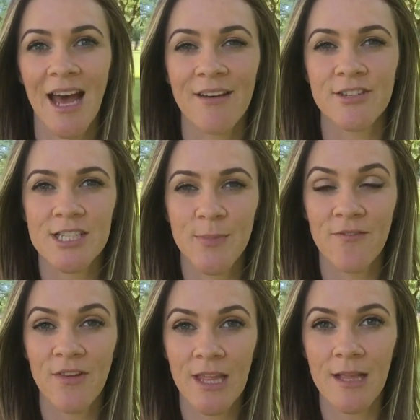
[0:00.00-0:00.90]
I've just
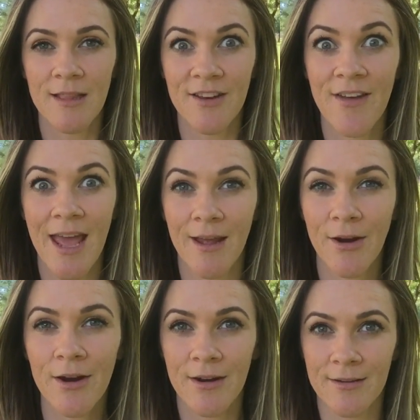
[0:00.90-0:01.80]
been feeling a lot of
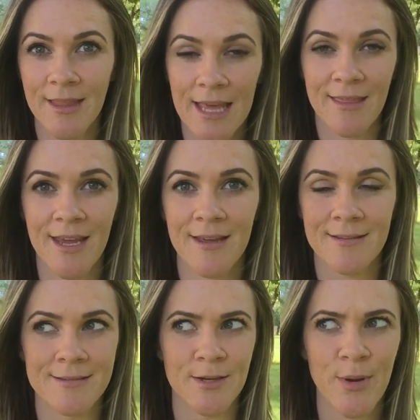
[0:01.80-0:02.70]
anger lately,
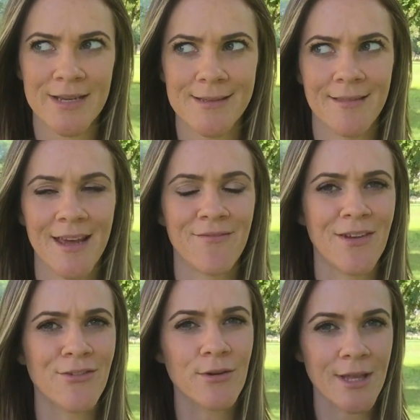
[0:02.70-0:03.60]
surprisingly. I've
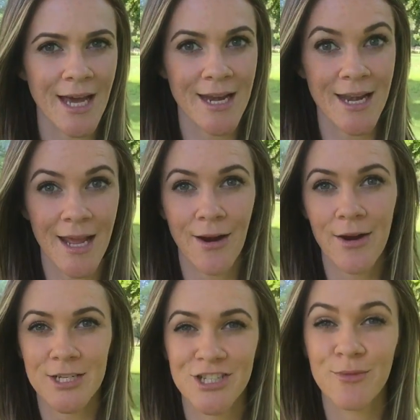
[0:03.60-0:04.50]
never really had an anger
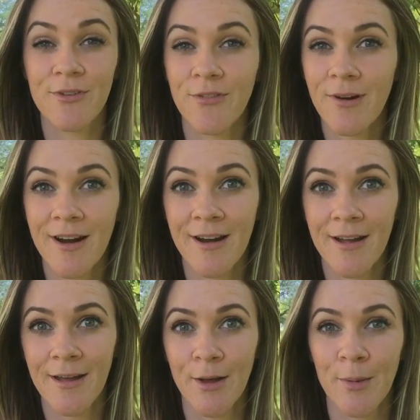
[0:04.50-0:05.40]
issue before,
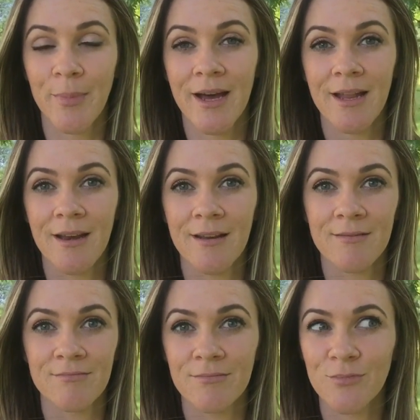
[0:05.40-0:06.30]
but
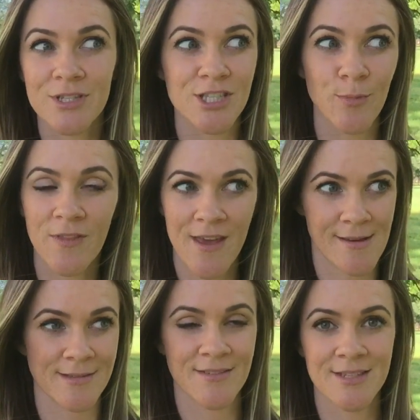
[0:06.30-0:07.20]
with stupid
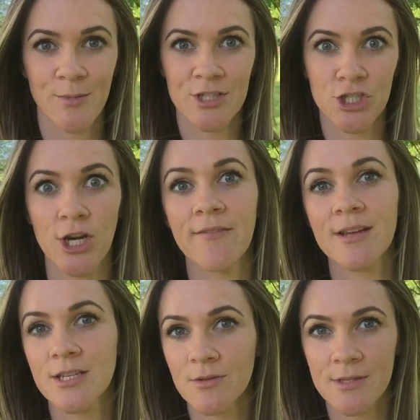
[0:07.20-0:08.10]
things, if someone's
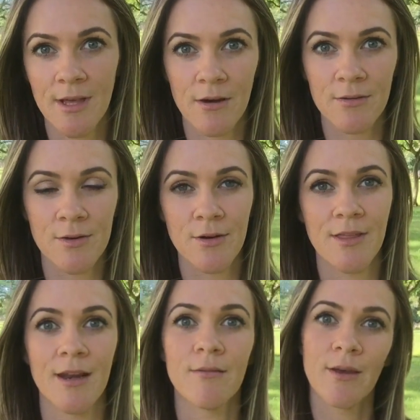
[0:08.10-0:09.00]
driving too slow or
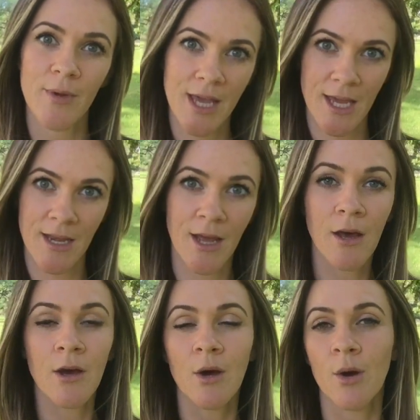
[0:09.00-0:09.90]
they don't let me in,
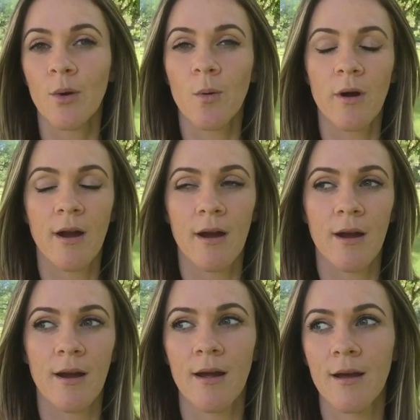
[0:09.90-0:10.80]

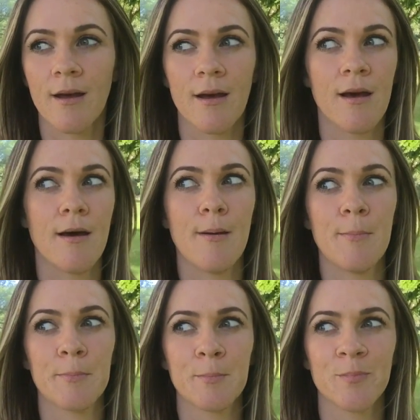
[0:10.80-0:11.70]
or
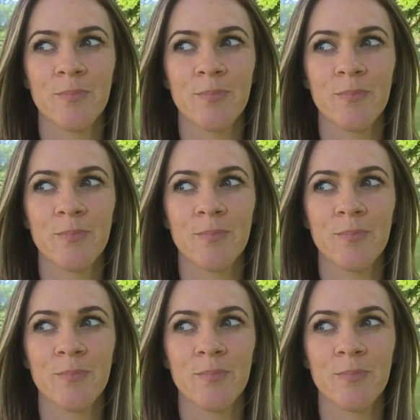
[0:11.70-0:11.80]
um,